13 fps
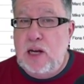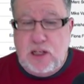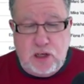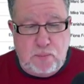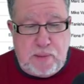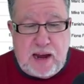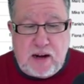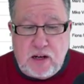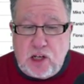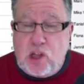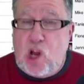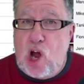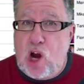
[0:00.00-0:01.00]
Is it better
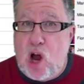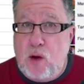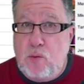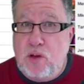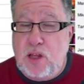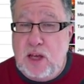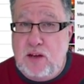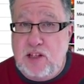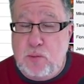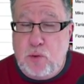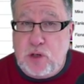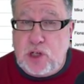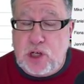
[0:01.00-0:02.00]
to log on with, is
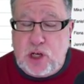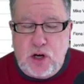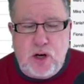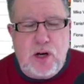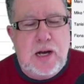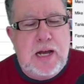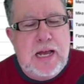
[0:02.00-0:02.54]
it more secure?